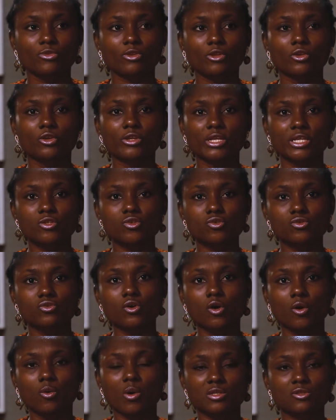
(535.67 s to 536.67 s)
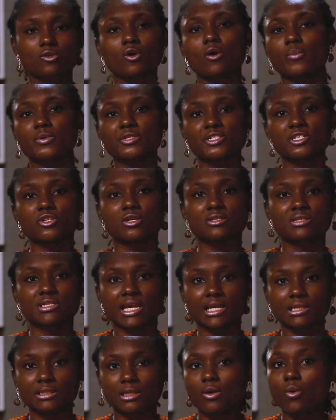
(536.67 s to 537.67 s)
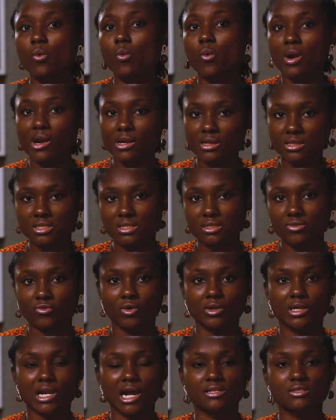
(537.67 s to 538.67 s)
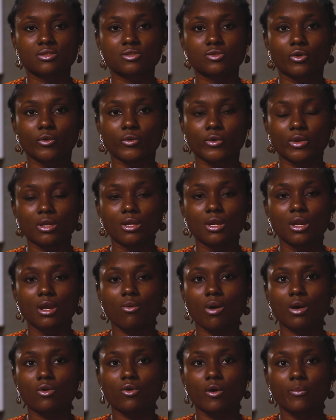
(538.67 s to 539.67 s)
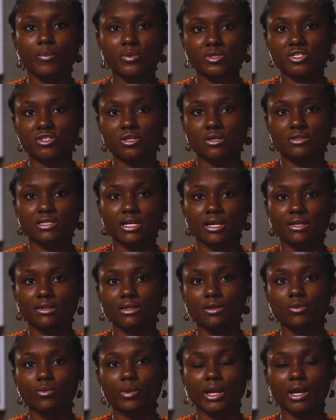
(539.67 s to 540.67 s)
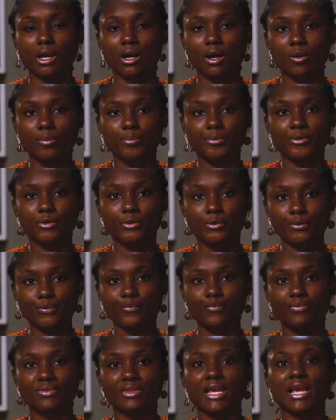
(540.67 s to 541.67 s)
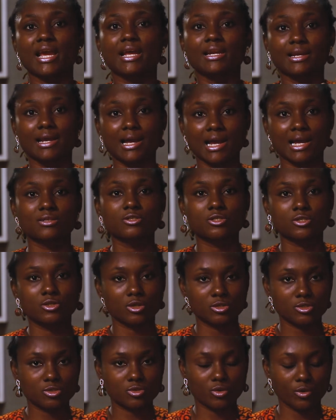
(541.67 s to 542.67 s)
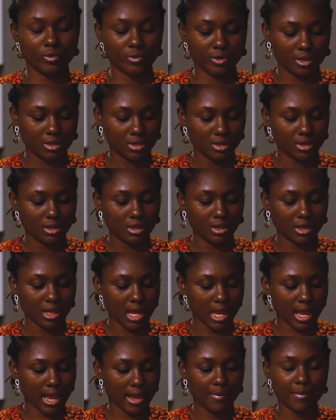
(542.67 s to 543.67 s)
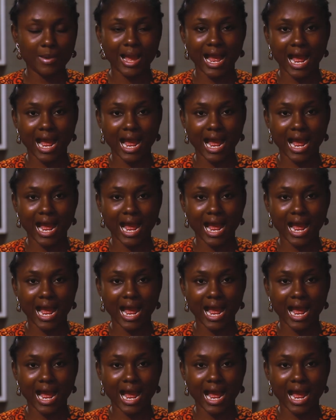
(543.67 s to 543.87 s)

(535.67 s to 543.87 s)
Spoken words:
you need to know what composition technique works for that story, what composition technique will help you enhance your story at